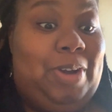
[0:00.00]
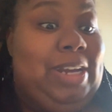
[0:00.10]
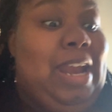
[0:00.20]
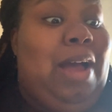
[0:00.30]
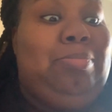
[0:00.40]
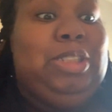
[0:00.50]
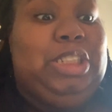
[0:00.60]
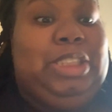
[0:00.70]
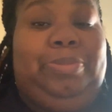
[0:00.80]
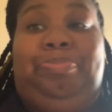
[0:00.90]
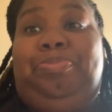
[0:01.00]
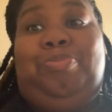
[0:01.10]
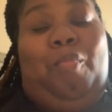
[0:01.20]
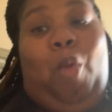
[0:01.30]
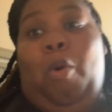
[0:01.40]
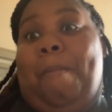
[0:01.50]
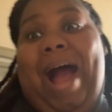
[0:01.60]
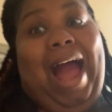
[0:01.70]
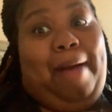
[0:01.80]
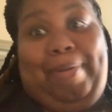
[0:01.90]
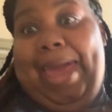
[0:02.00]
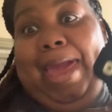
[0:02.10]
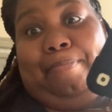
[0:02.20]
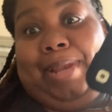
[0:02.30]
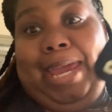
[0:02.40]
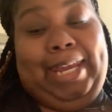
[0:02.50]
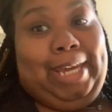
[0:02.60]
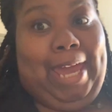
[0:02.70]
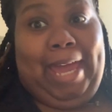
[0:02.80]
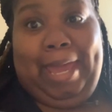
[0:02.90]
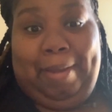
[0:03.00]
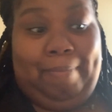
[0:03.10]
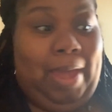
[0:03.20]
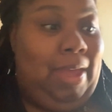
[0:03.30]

Right now, I'm just on my iPad playing a game.